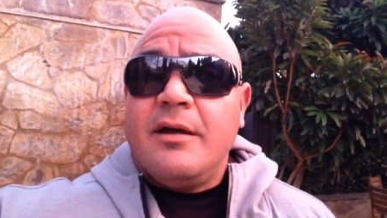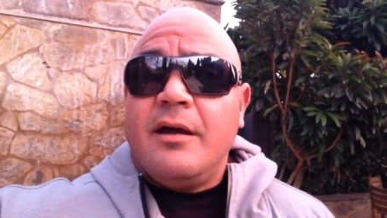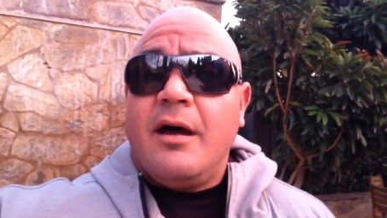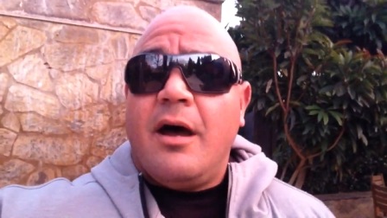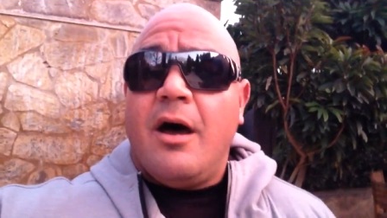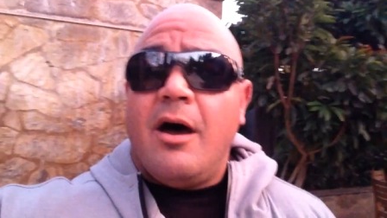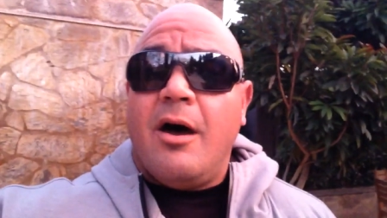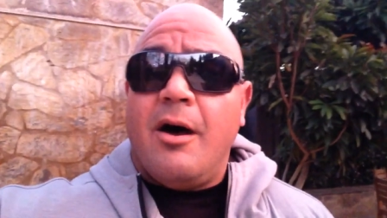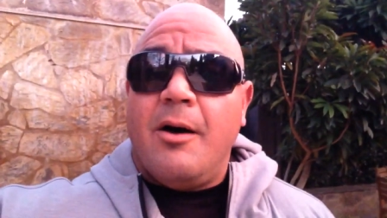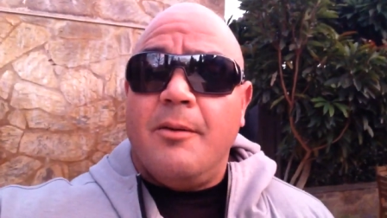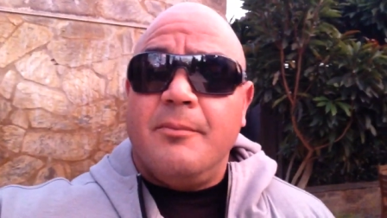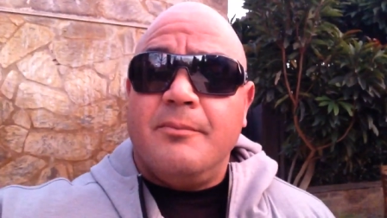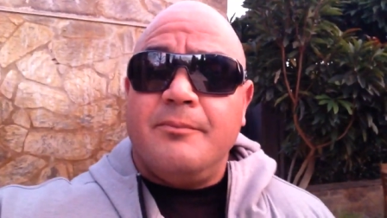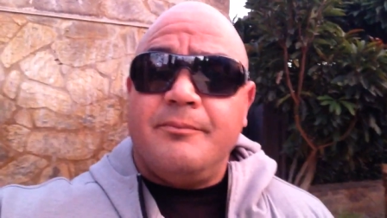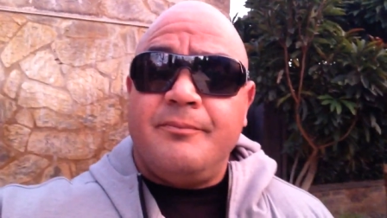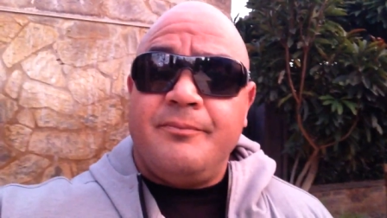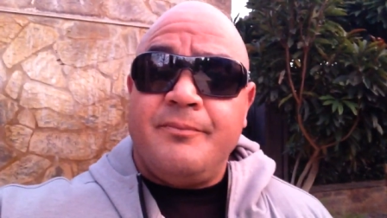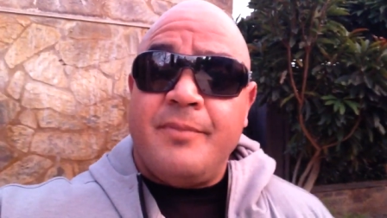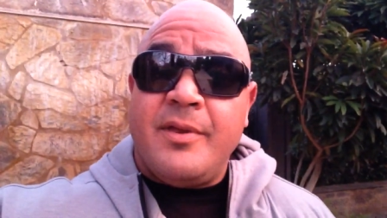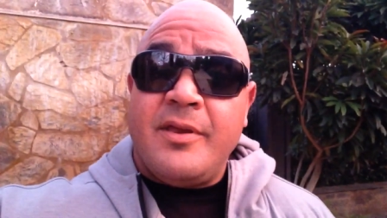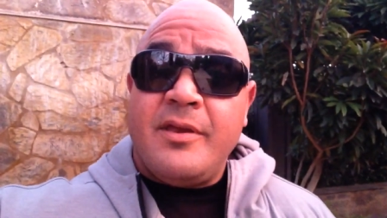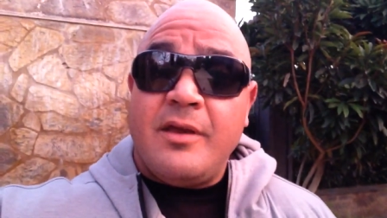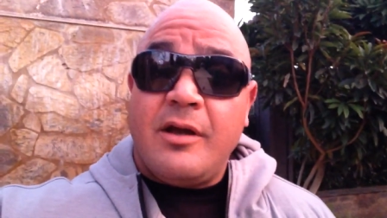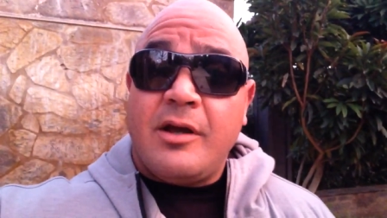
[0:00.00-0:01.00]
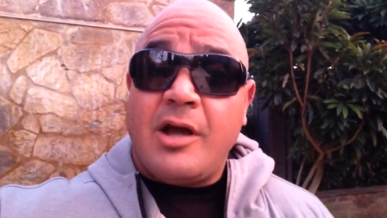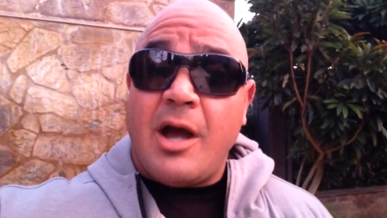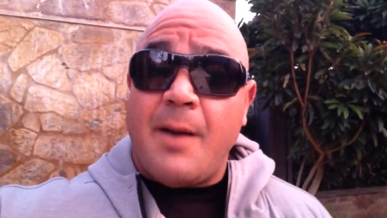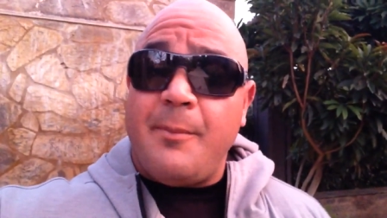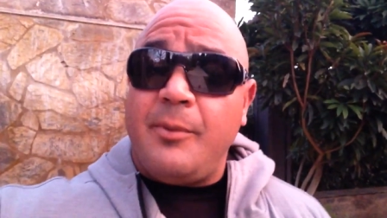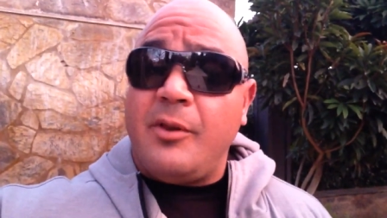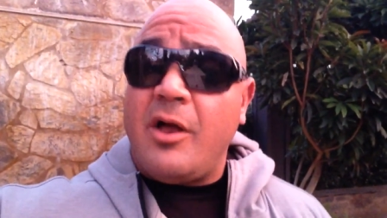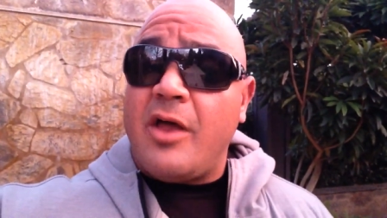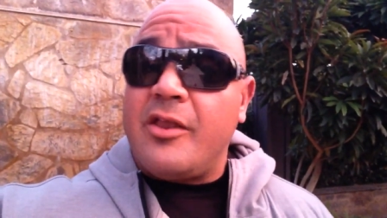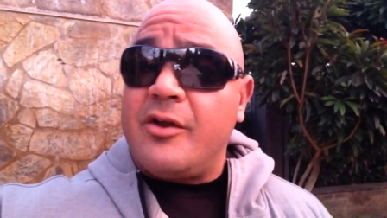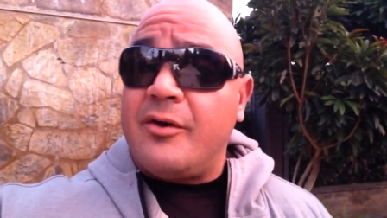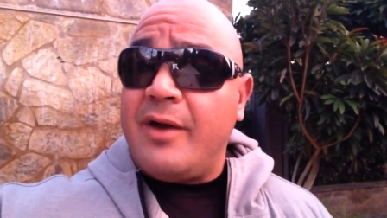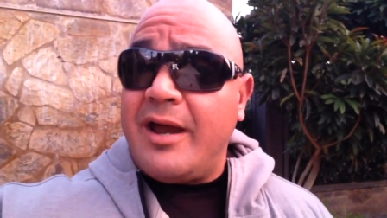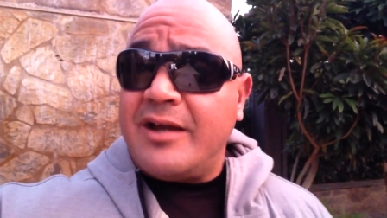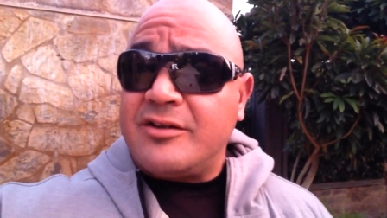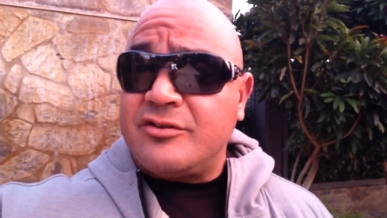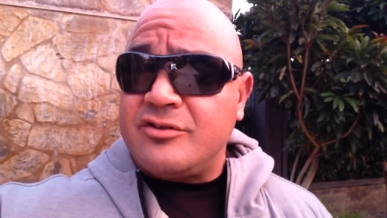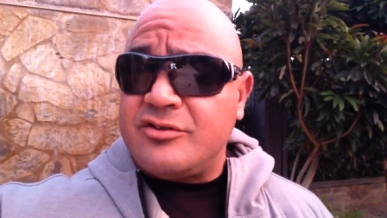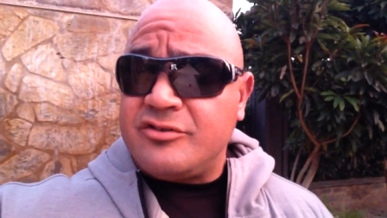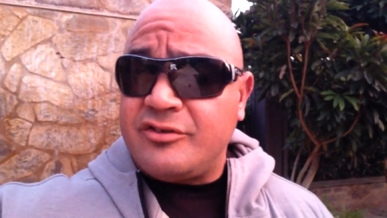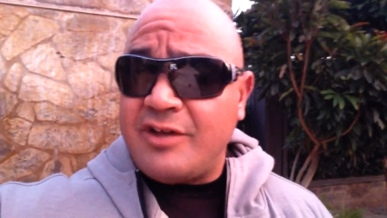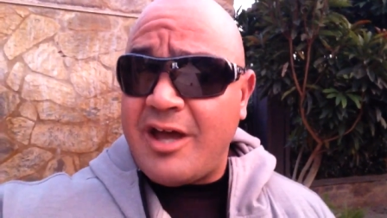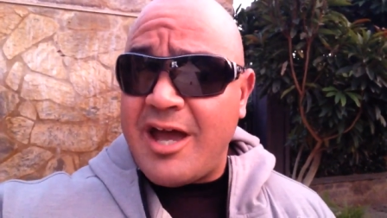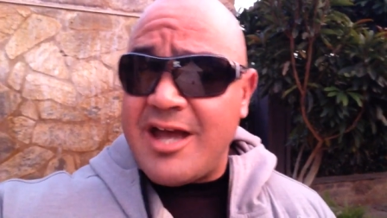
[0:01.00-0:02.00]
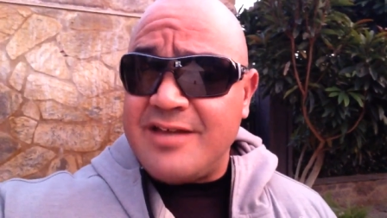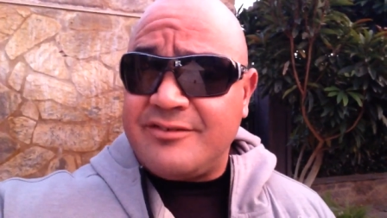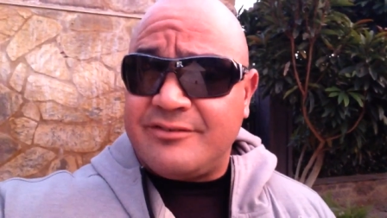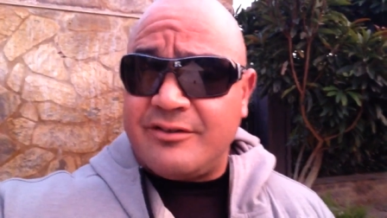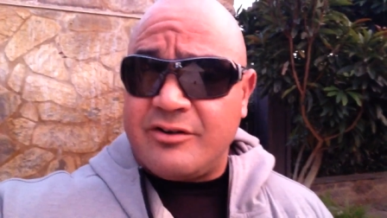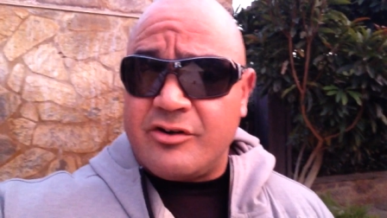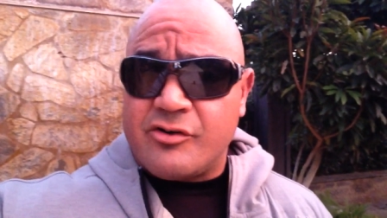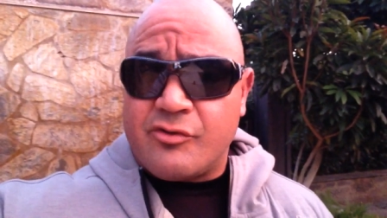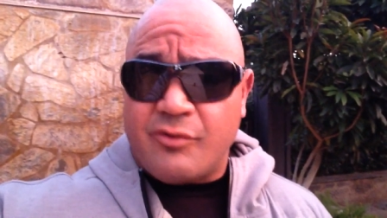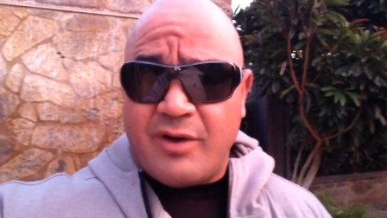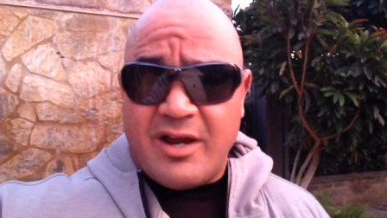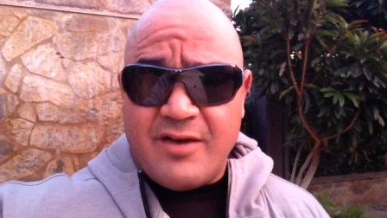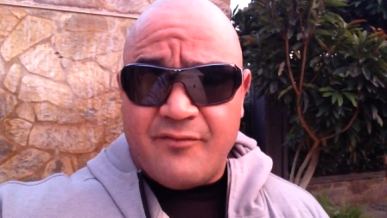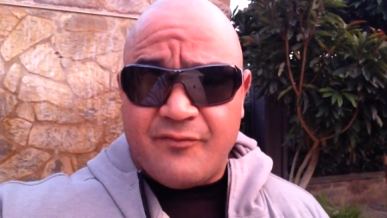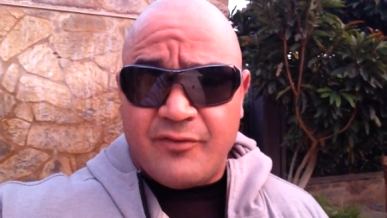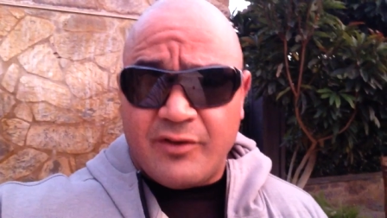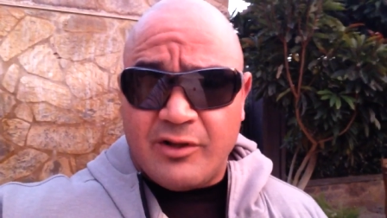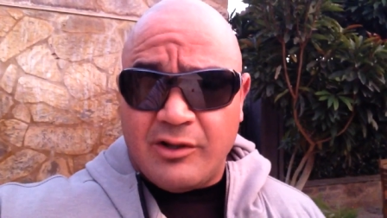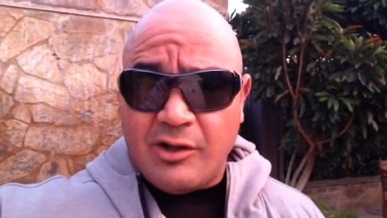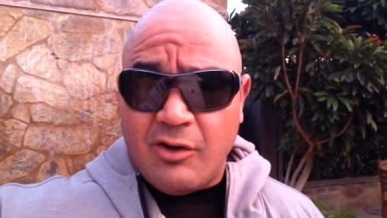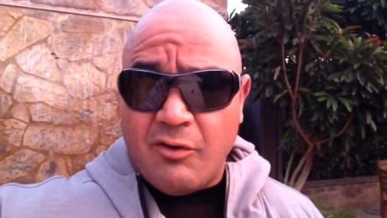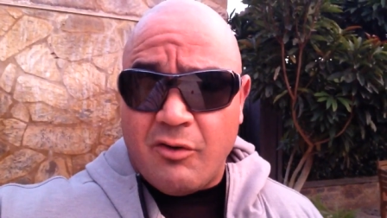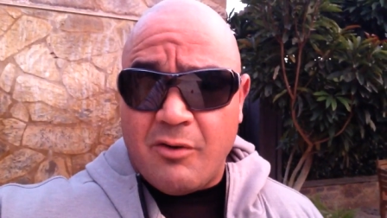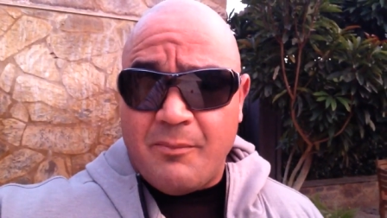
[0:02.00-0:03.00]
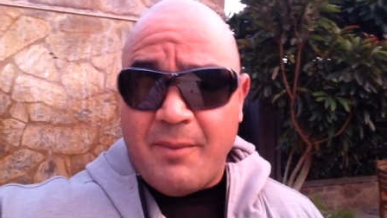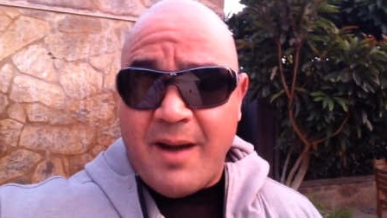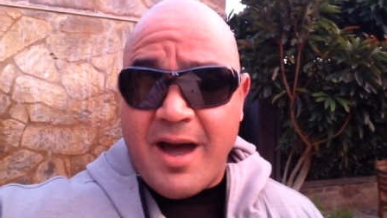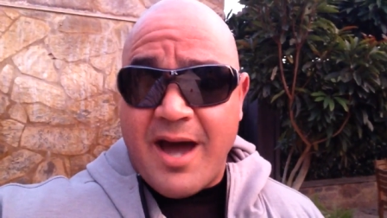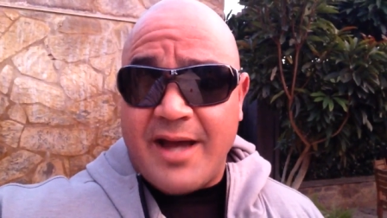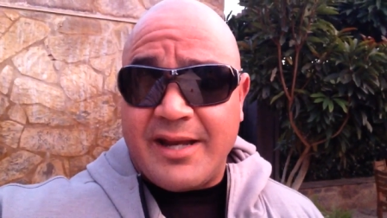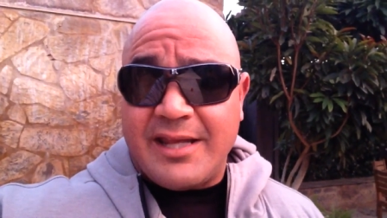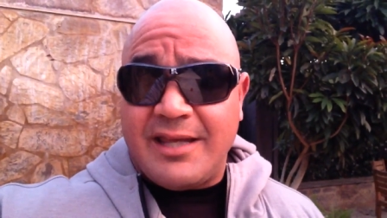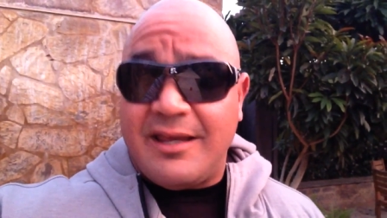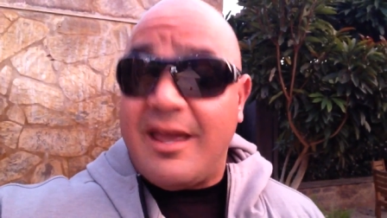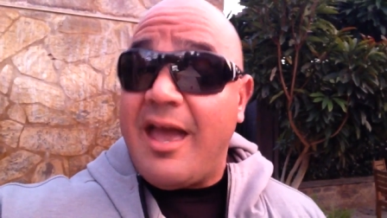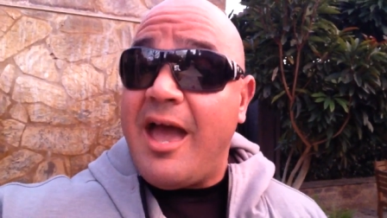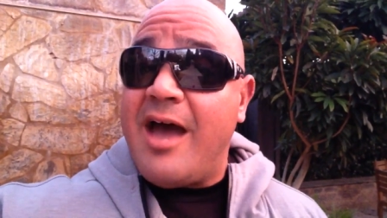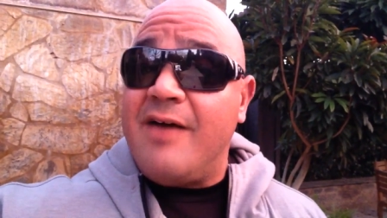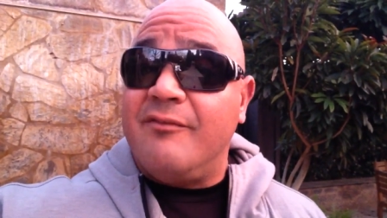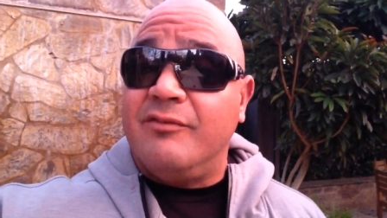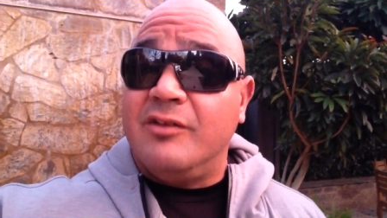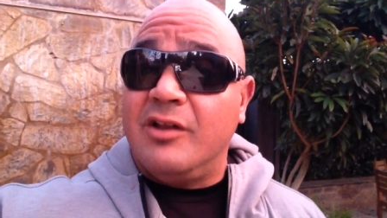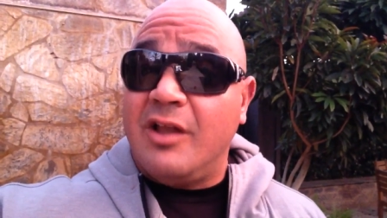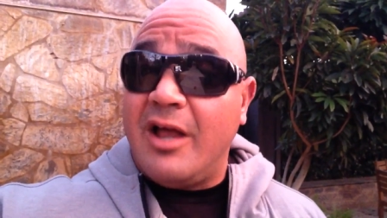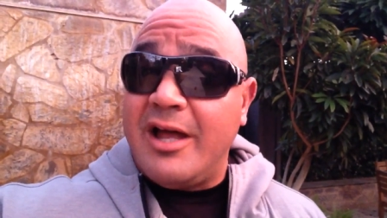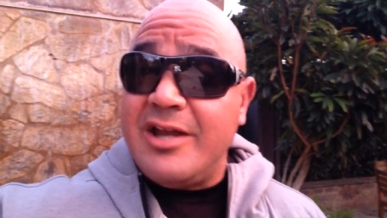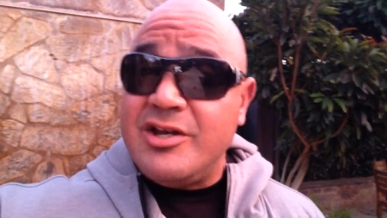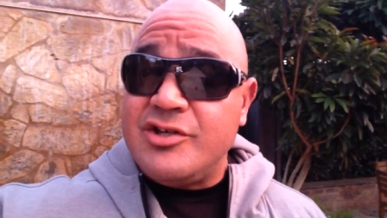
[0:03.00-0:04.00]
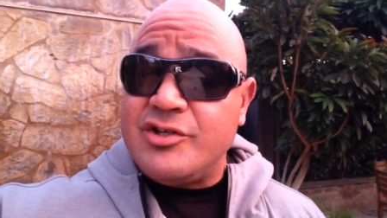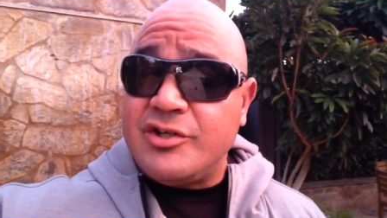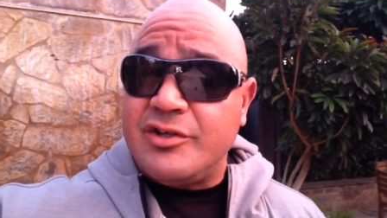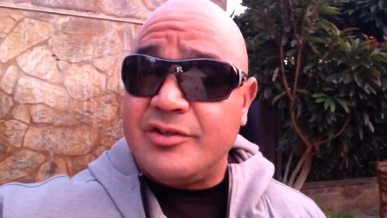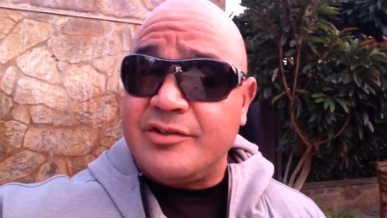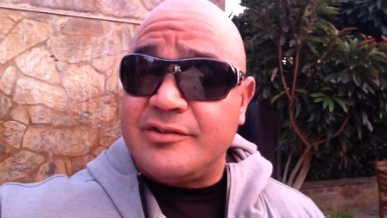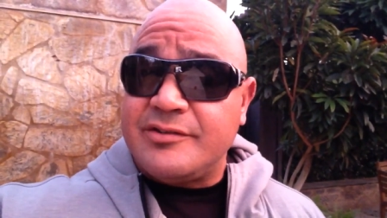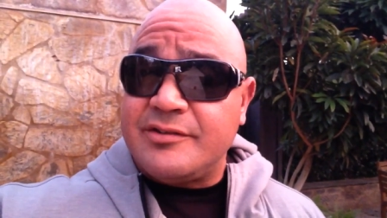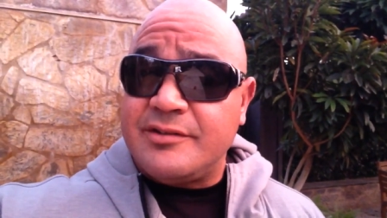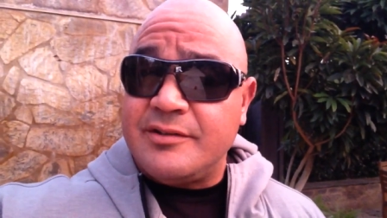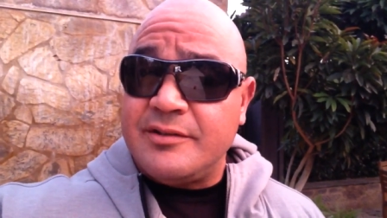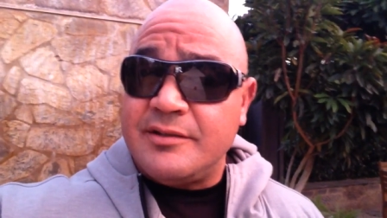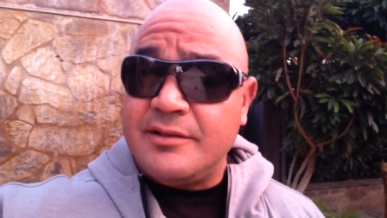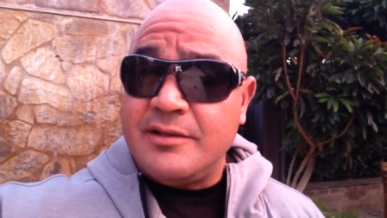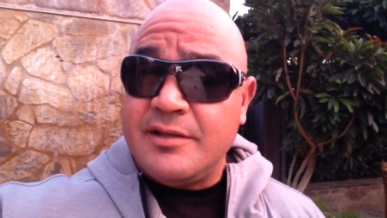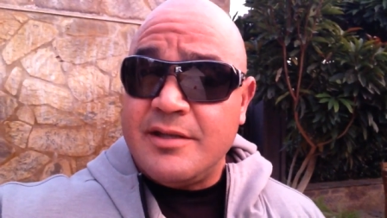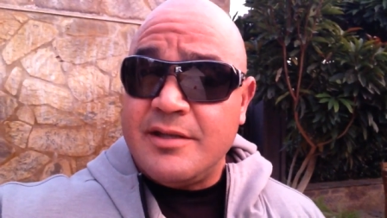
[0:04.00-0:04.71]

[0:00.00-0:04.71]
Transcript: A couple other exercises that are great for the lower body. You have lunges.